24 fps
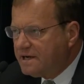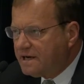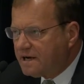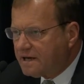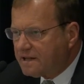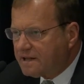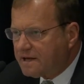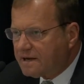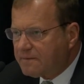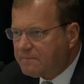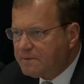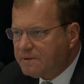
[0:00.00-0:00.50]
A
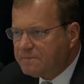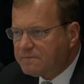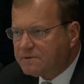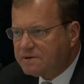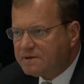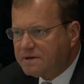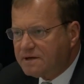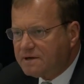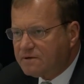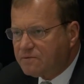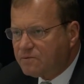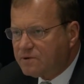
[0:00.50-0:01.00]
lot of people are
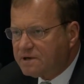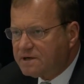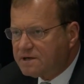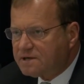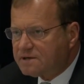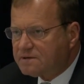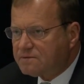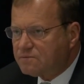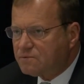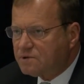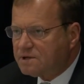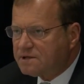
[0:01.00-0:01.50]
not
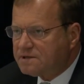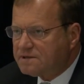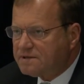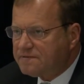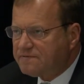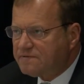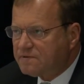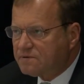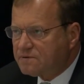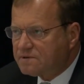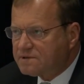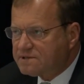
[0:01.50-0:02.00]
aware of what
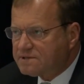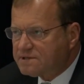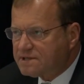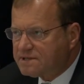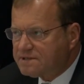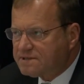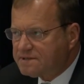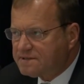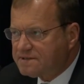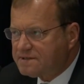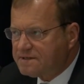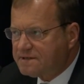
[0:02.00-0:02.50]
different
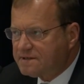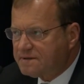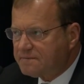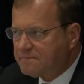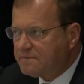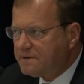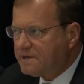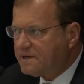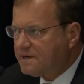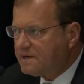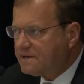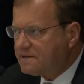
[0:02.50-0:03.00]
organizations did in the
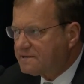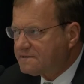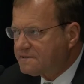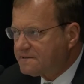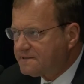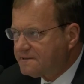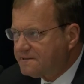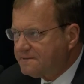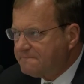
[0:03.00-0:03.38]
past.